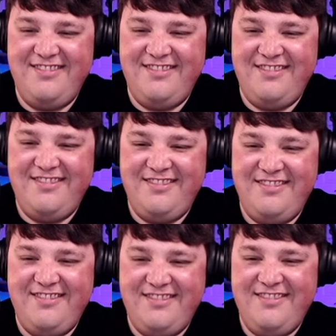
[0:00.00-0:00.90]

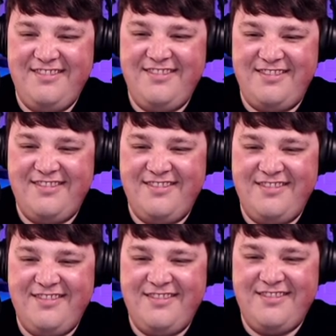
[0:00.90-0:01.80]

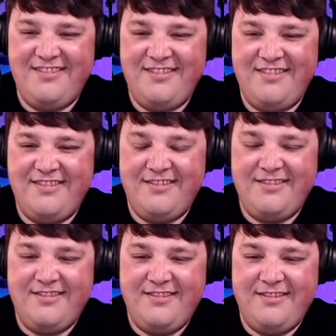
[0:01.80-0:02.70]

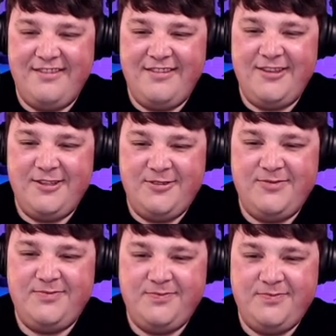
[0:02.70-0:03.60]

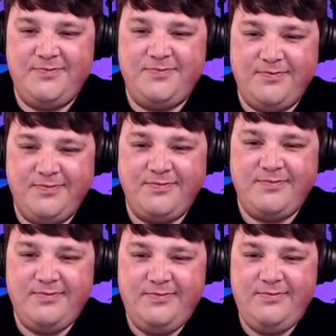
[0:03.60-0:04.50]

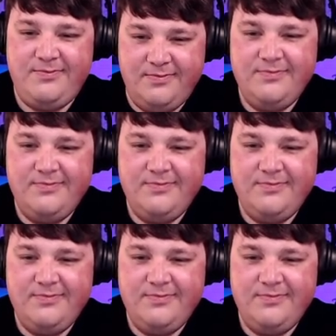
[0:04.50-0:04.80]
(silent)